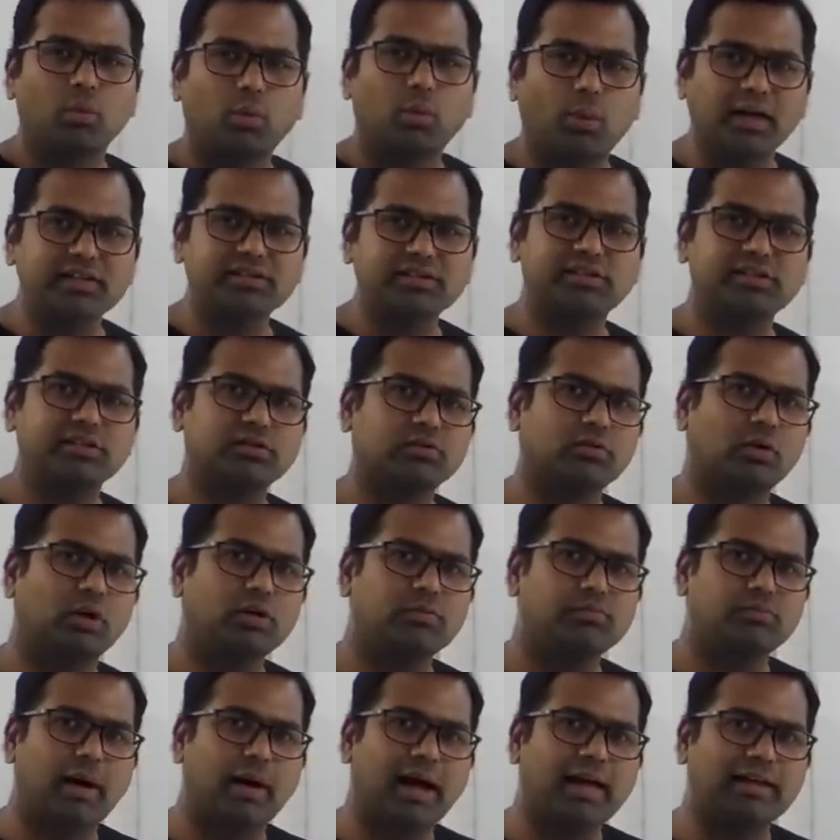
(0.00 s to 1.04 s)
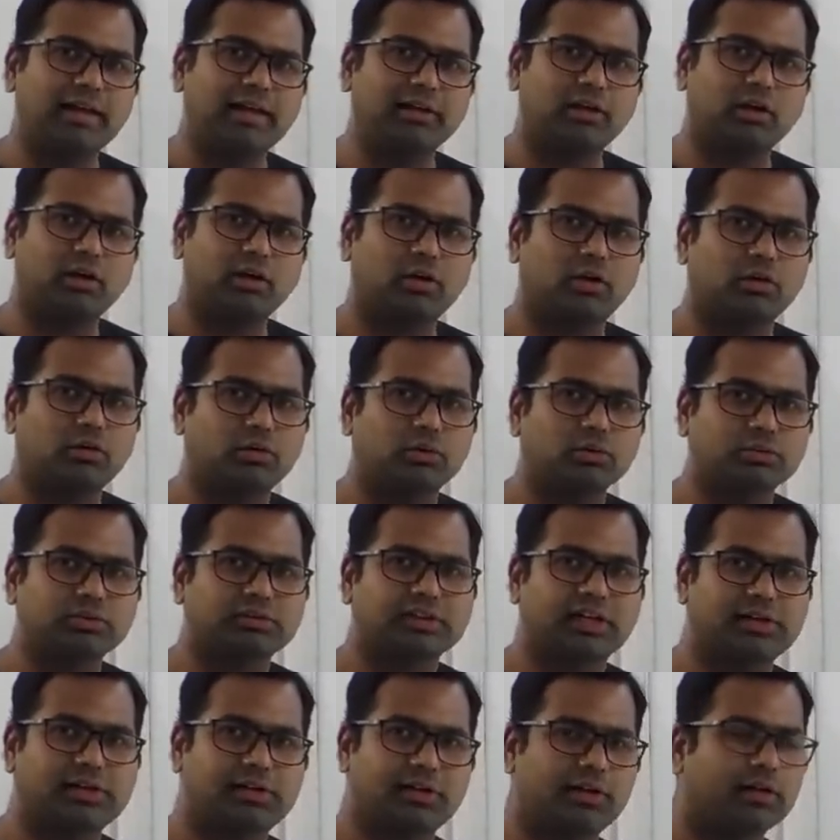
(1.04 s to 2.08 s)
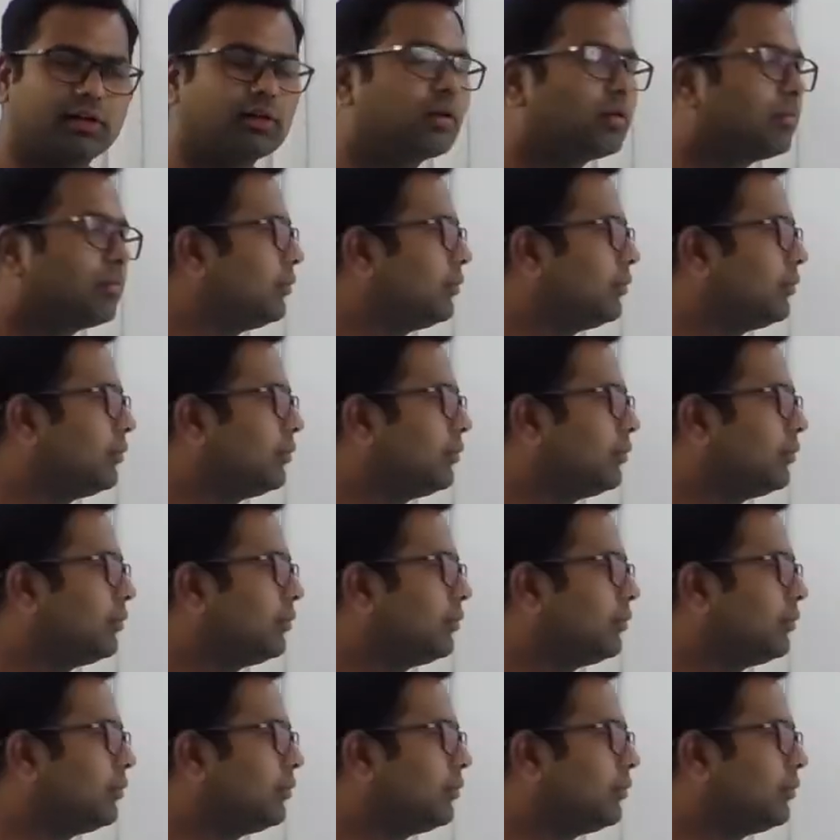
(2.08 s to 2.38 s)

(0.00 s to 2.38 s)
Why is this called bilateral or two-sided?